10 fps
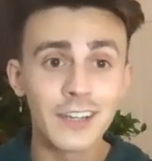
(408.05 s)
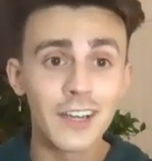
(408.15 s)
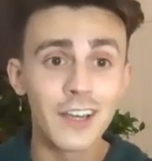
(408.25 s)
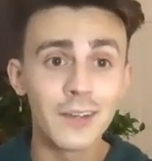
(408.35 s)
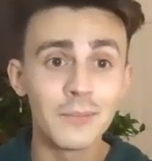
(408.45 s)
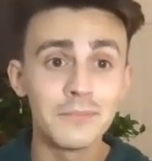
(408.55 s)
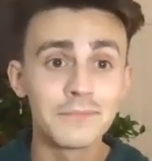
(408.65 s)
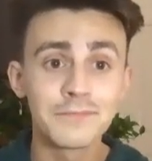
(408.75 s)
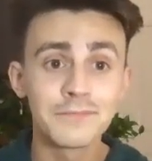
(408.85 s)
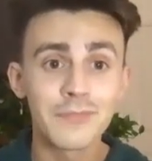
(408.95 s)
Um,
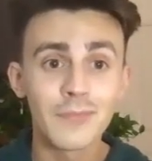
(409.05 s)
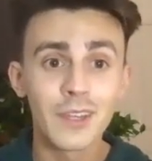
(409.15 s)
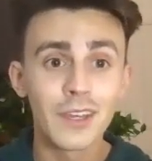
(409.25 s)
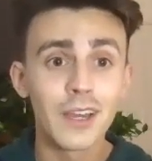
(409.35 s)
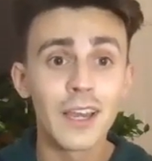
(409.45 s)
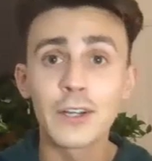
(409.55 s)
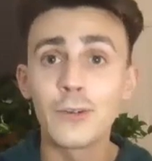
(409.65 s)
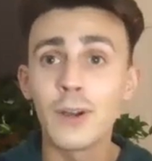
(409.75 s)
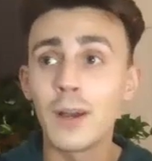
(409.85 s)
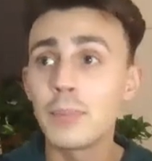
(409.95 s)
I grew
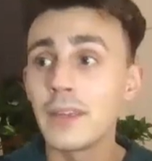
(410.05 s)
up